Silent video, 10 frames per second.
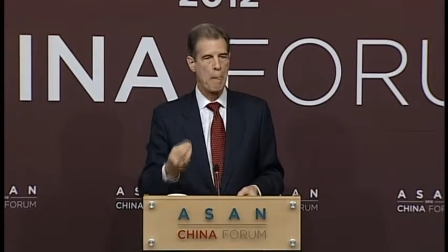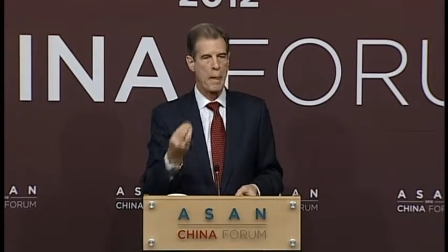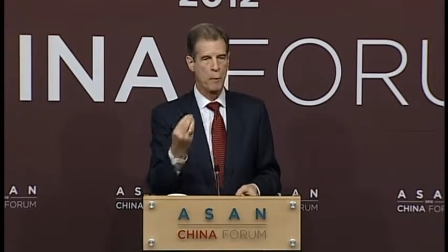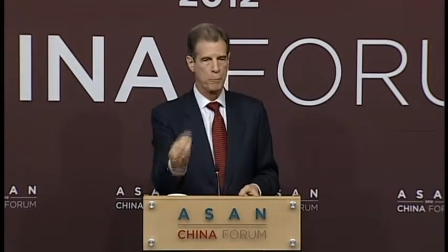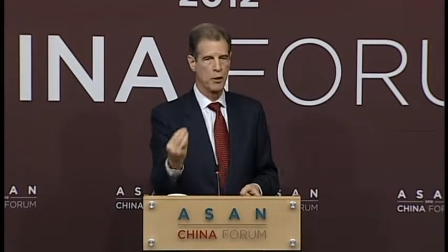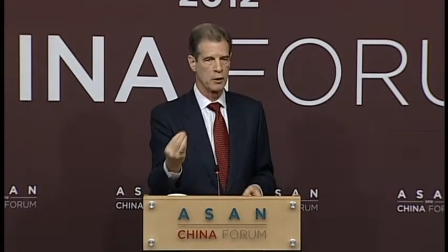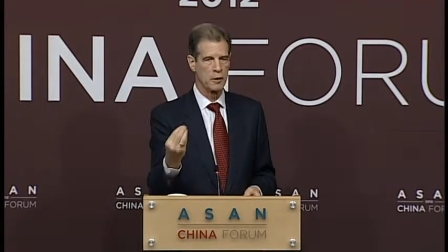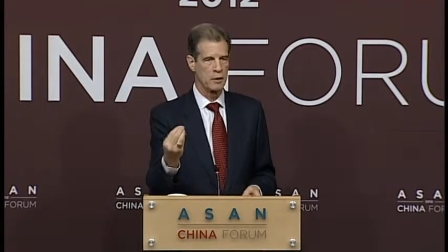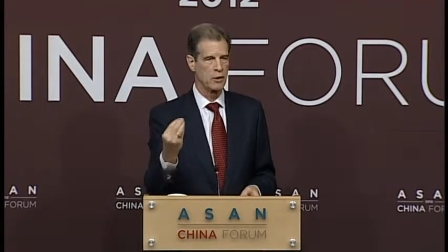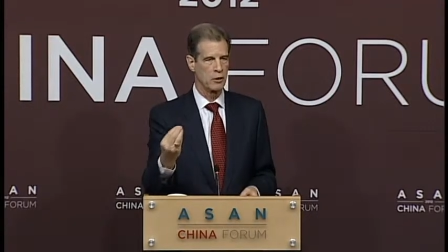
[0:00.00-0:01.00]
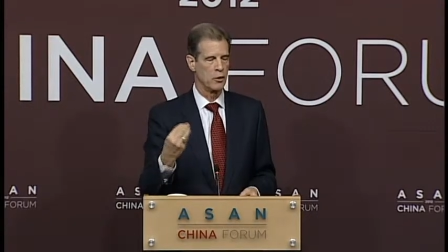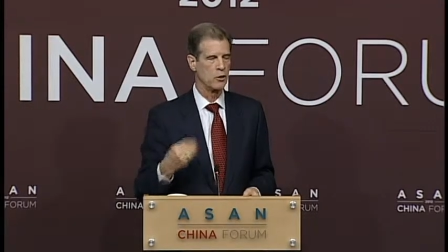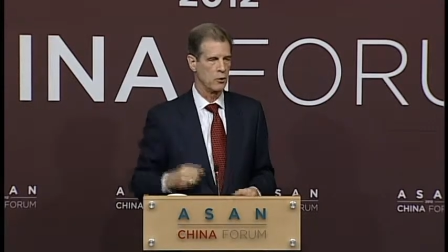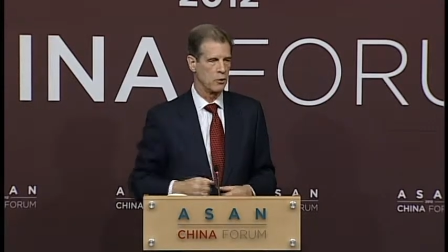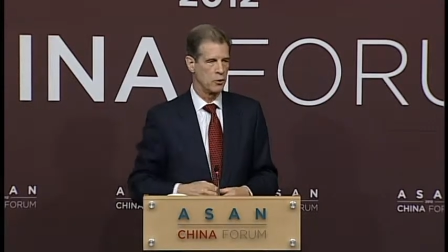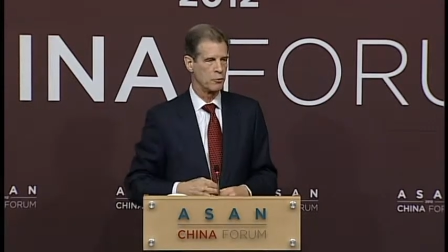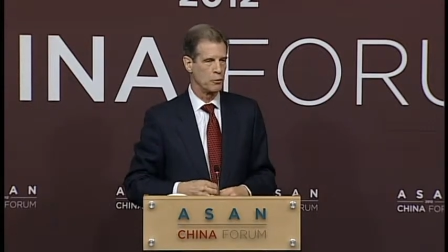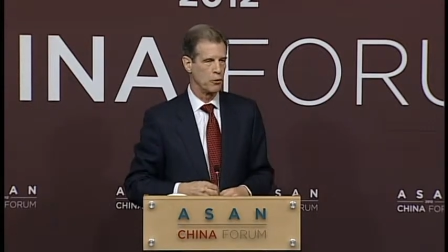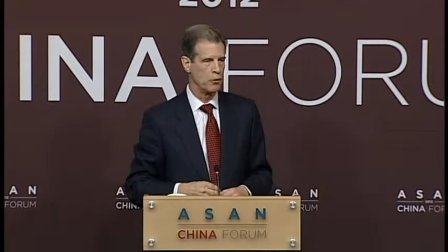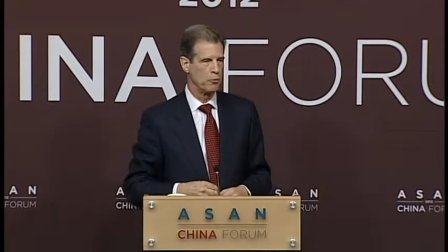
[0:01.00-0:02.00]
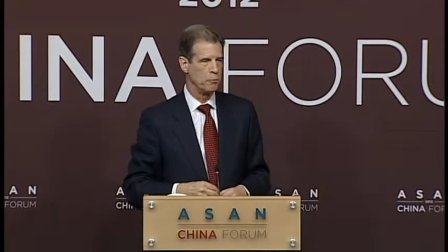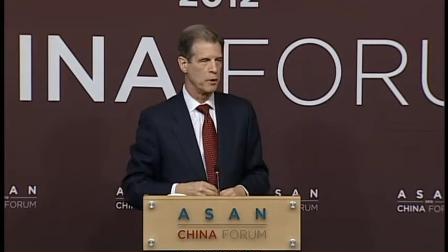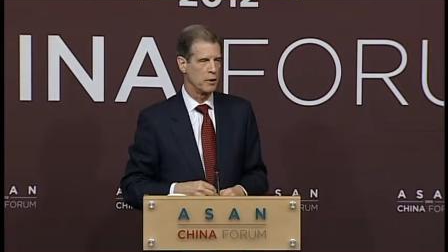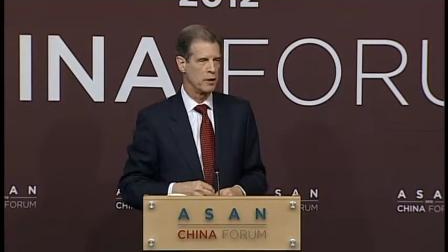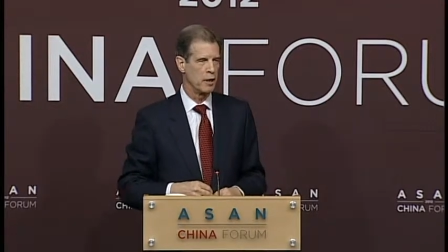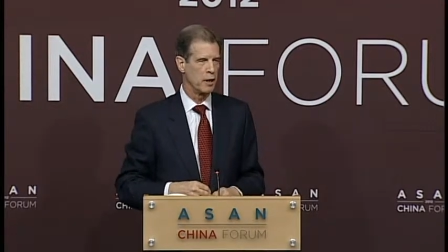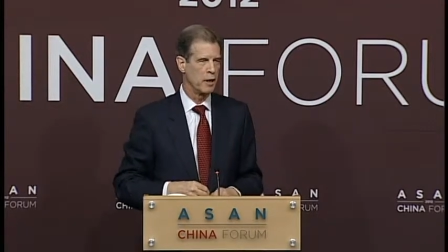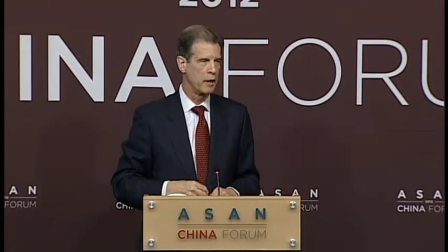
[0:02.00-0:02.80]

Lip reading: and put under the total control of the military.